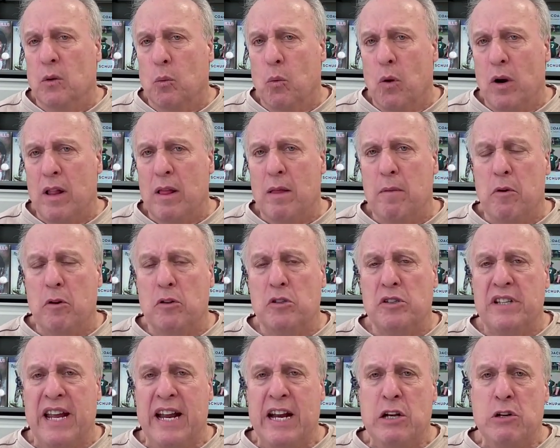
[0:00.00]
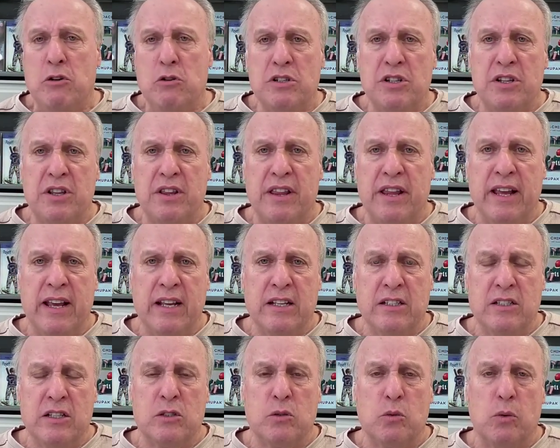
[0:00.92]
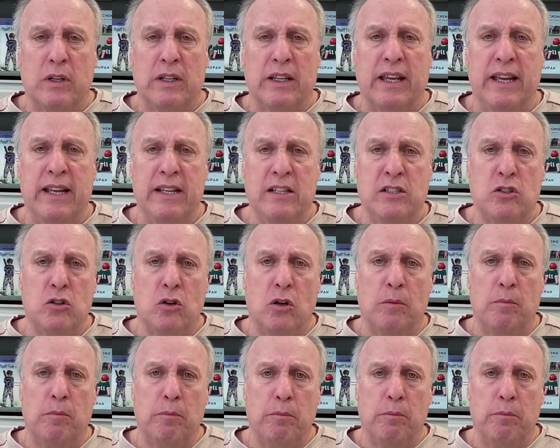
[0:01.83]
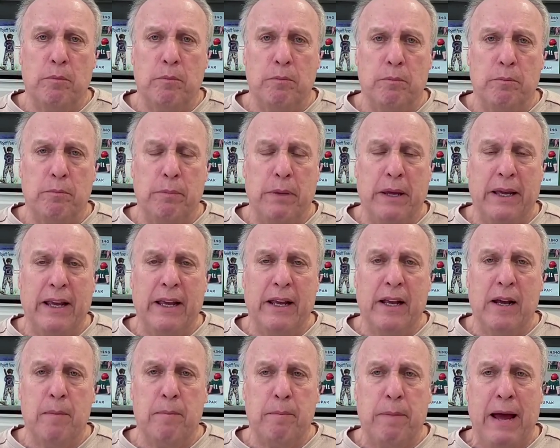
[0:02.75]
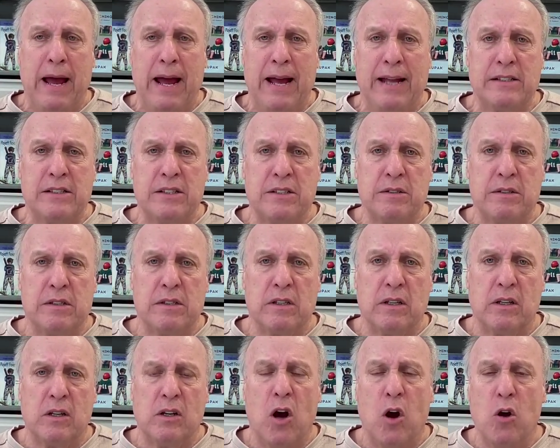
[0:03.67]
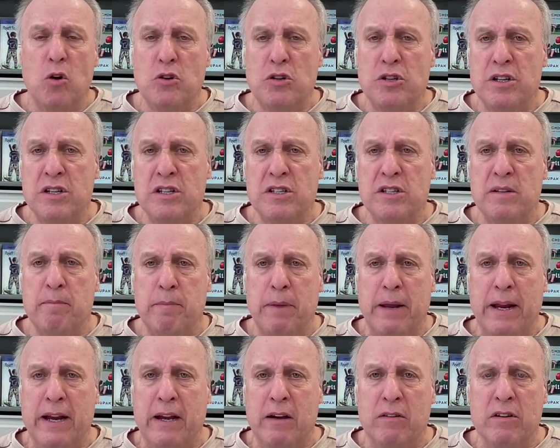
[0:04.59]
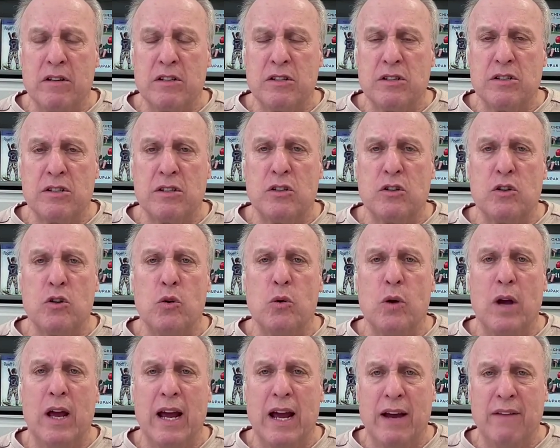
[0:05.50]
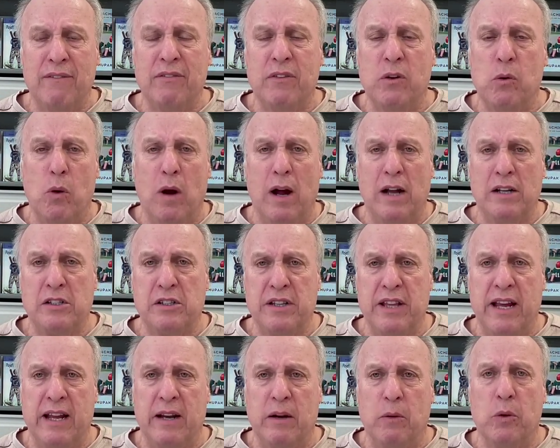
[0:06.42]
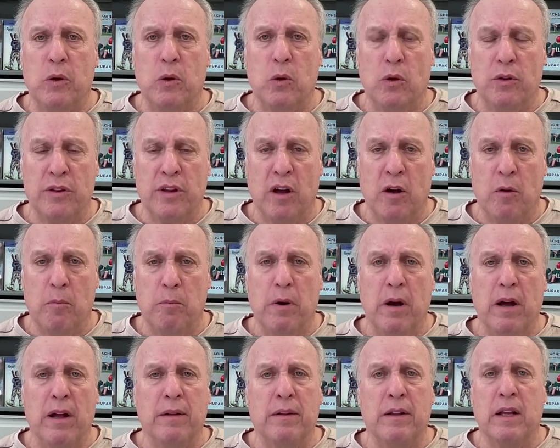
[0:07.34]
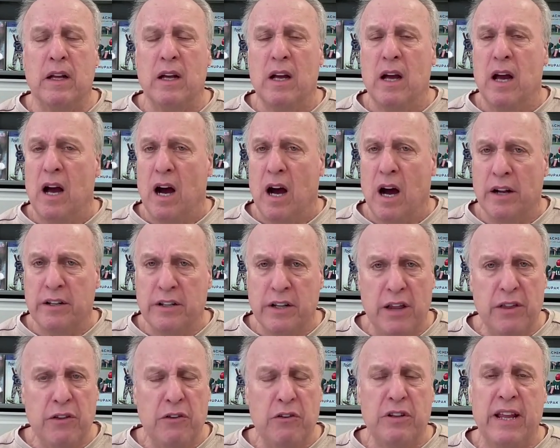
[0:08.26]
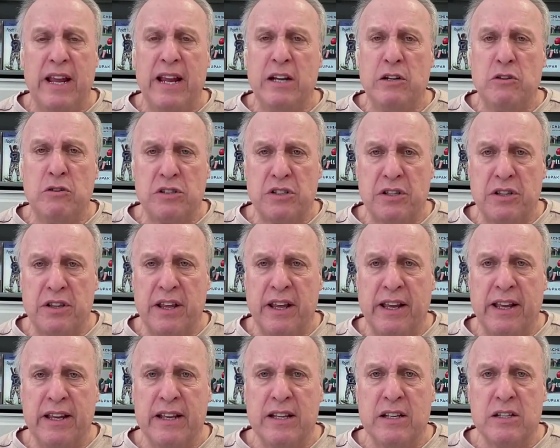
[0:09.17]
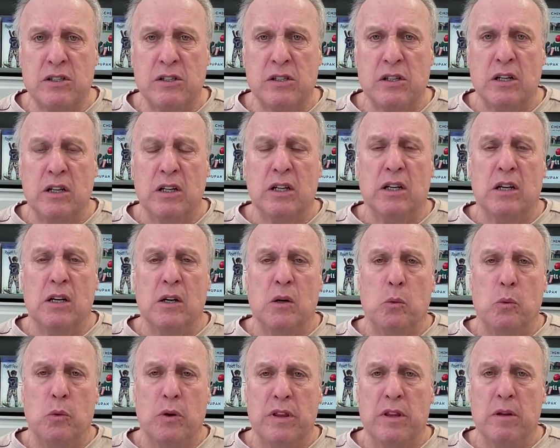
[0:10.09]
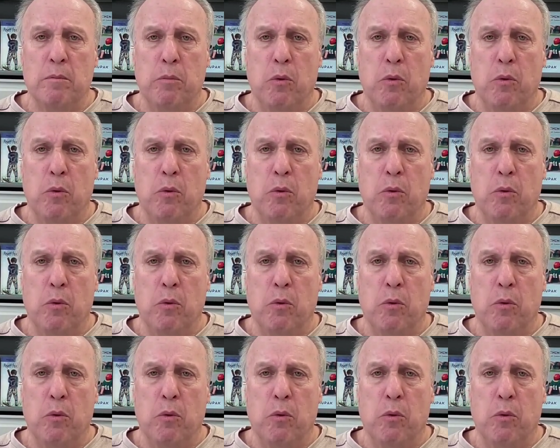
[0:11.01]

one of the most dangerous things is when kids start picking up bats. Coaches and parents, you have to watch that. We all know. But another dangerous thing is with the